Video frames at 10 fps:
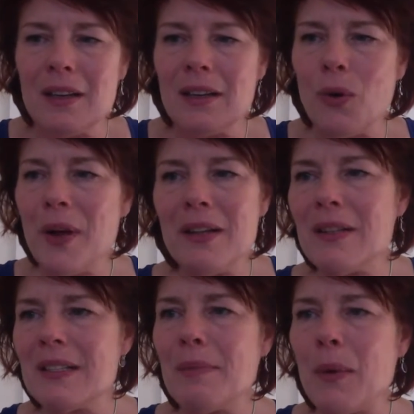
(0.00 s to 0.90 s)
Oil
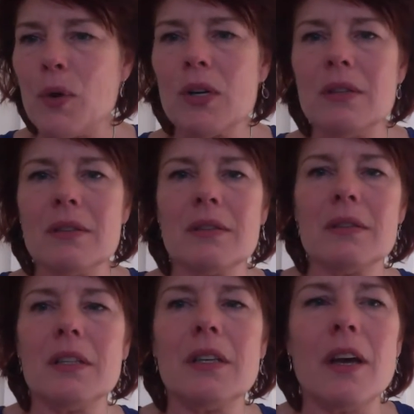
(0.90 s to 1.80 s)
is my world,
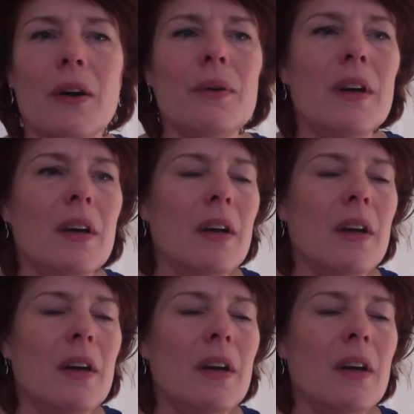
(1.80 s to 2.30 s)
you know.